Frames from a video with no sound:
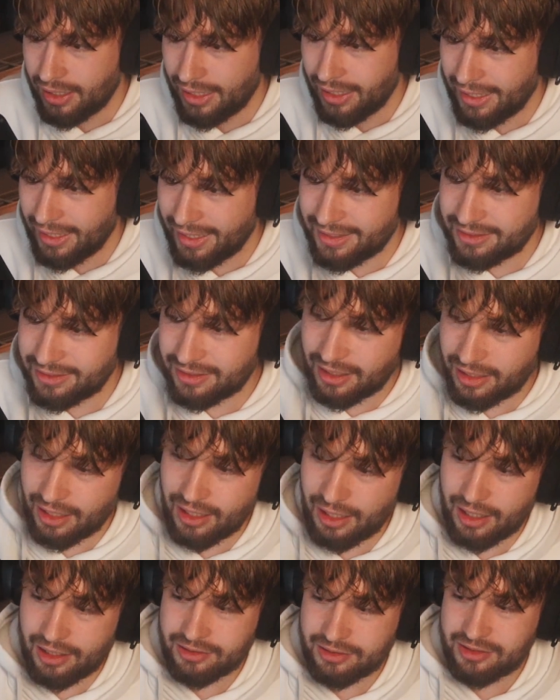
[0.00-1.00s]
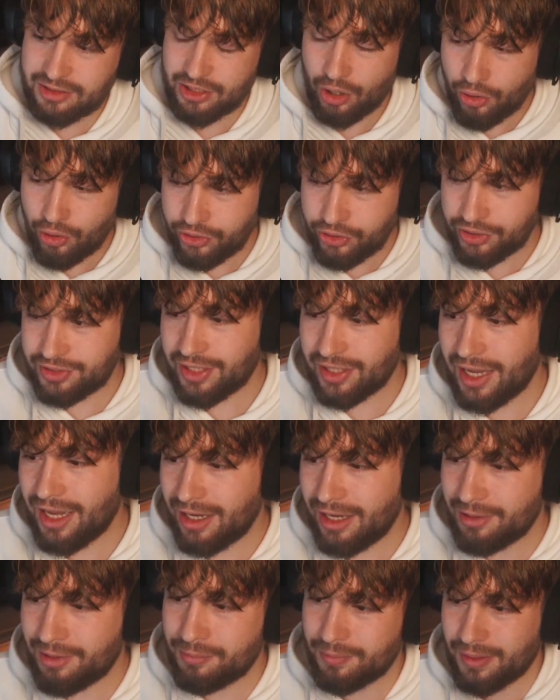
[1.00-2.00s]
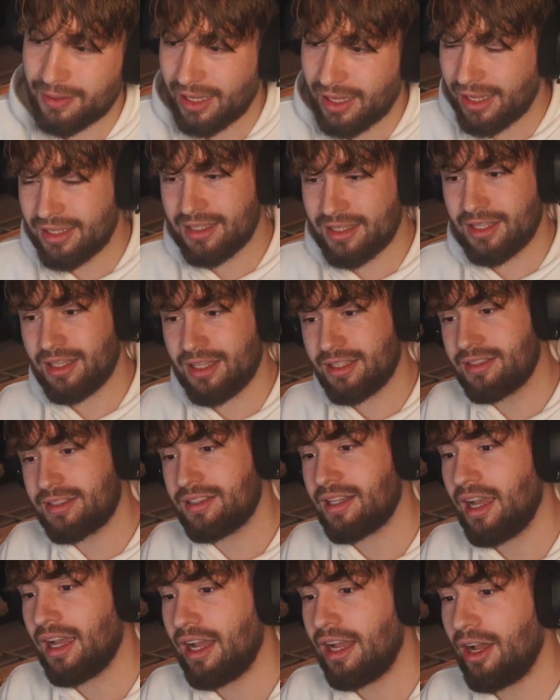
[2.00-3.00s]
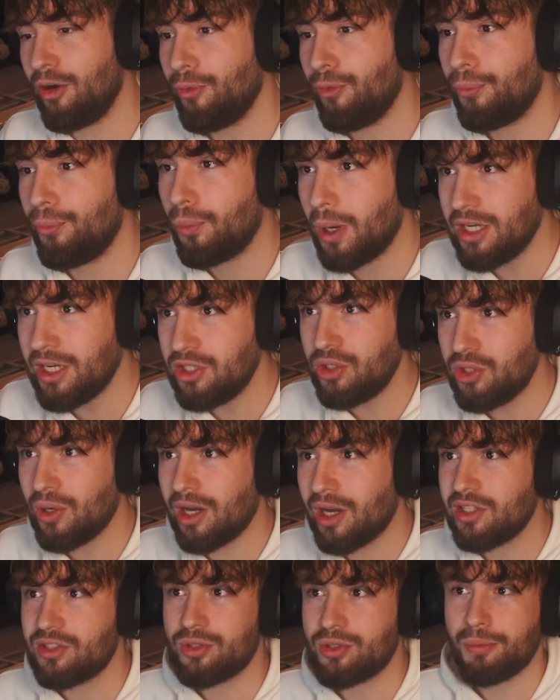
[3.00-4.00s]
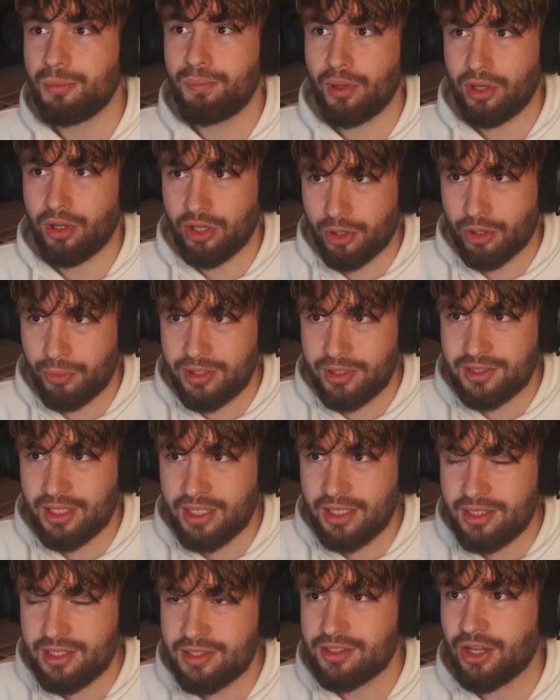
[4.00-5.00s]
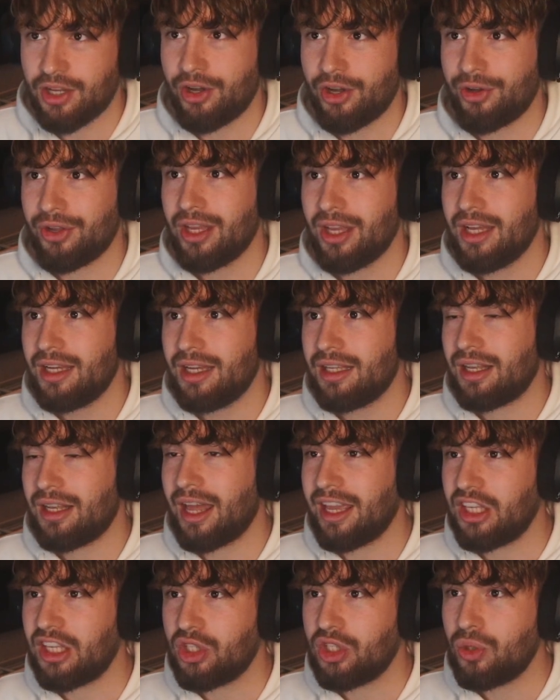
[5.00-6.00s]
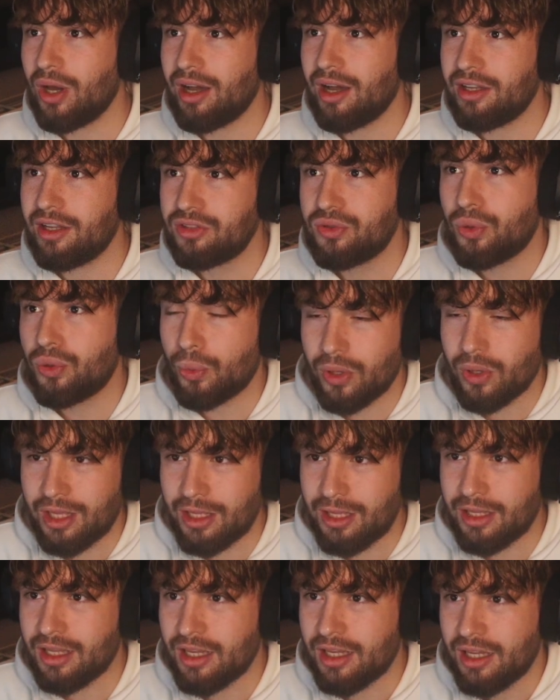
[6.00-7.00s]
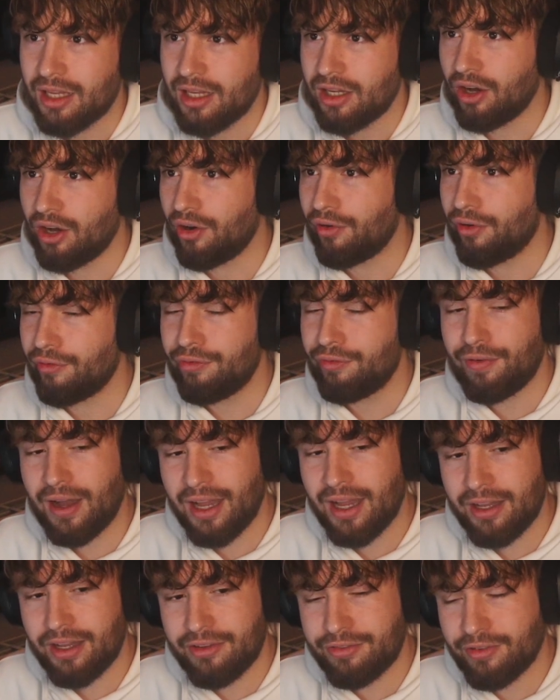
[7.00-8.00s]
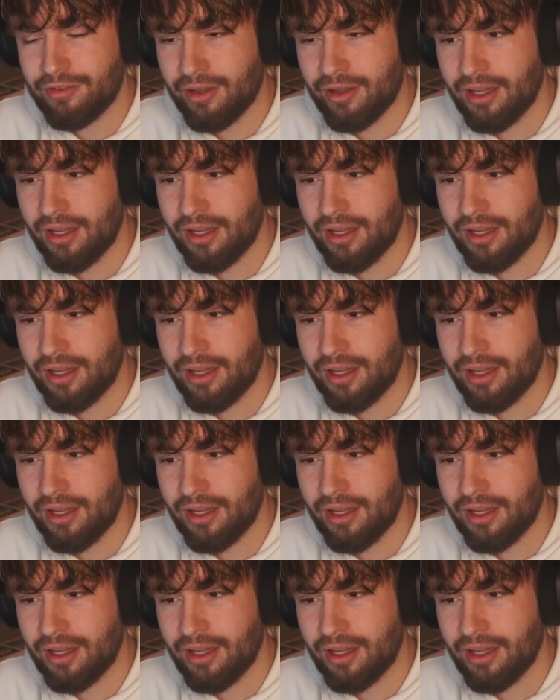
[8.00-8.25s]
And the other time is when you are in superiority. So like you are 3 or 5,